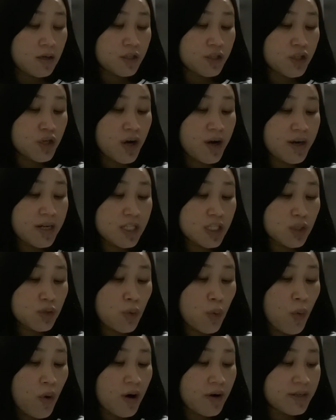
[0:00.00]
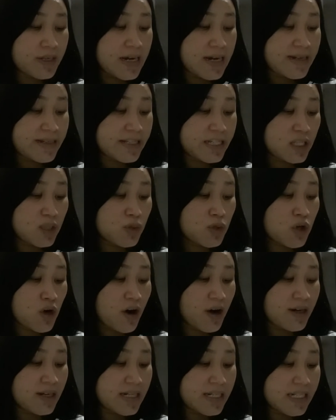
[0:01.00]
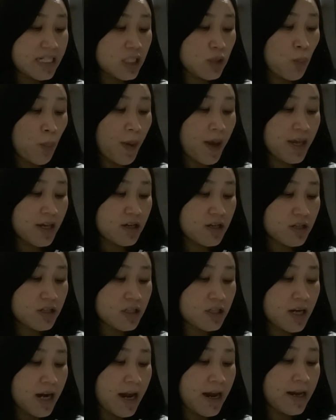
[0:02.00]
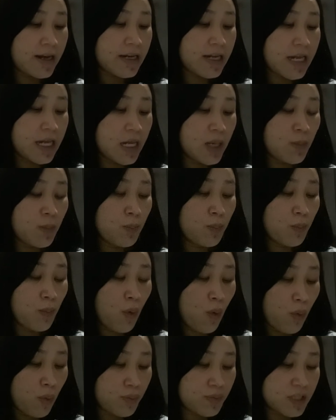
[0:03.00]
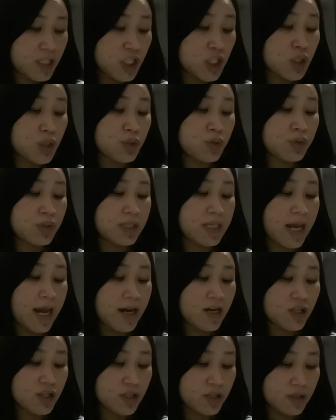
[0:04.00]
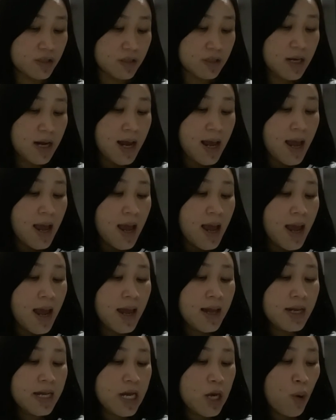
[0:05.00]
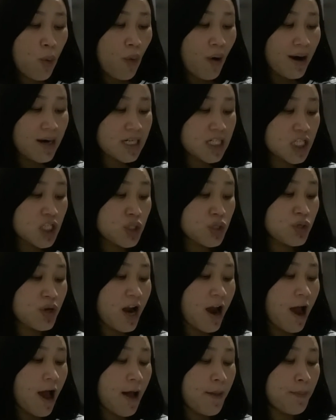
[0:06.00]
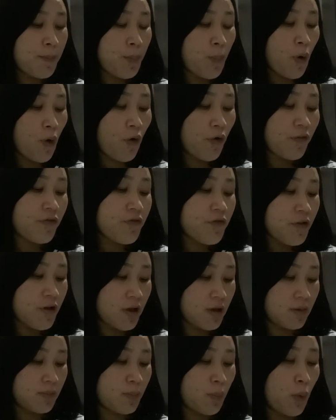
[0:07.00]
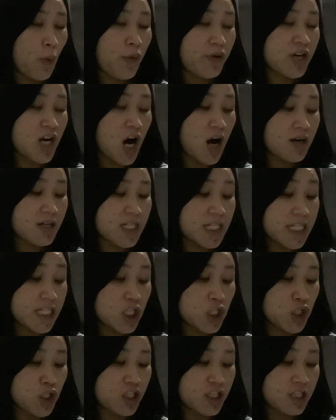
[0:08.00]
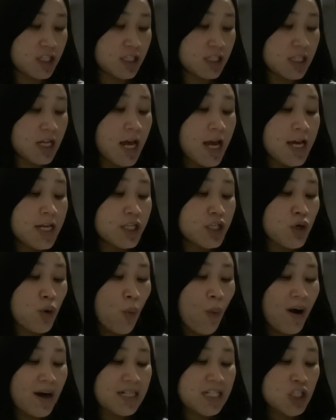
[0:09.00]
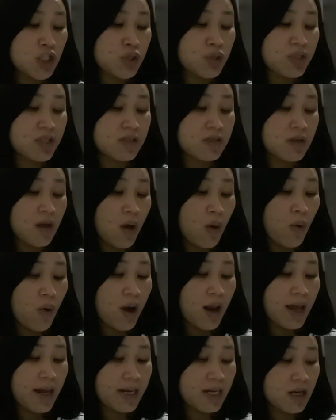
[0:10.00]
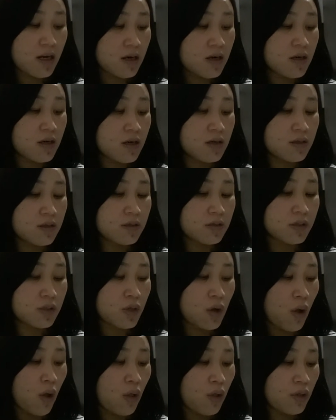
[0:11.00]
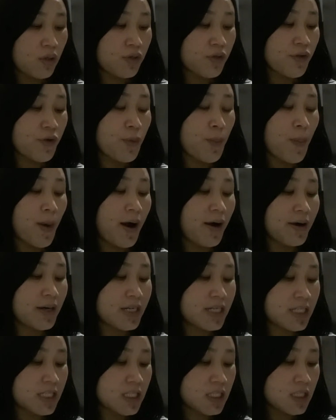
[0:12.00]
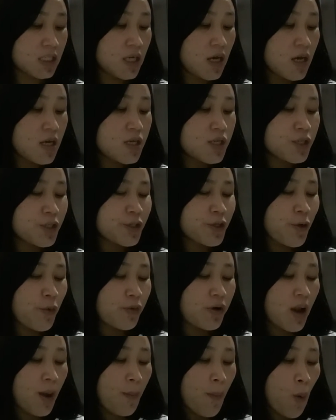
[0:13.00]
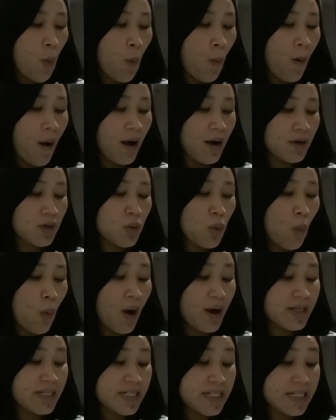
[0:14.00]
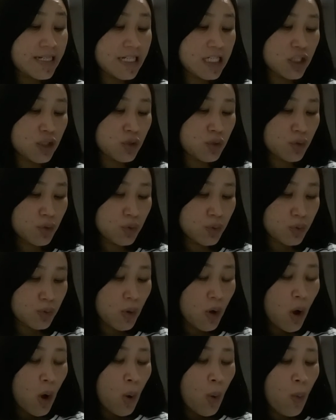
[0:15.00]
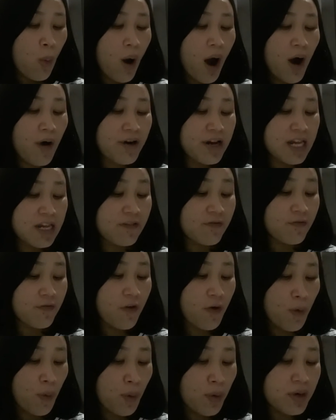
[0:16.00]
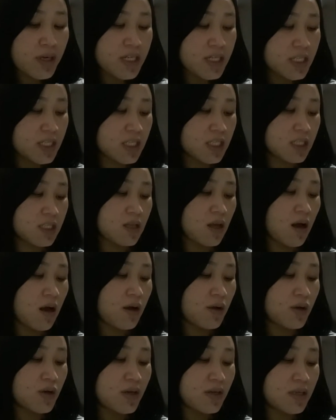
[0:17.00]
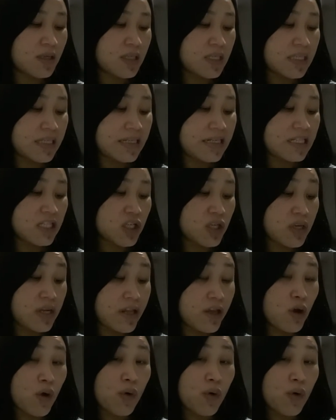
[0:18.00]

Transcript: Jerry is a native Chinese speaker and he moved to Canada. And he wanted to have perfect pronunciation. He wanted to sound like a North American. So number one, what does he do? Well, he focused on listening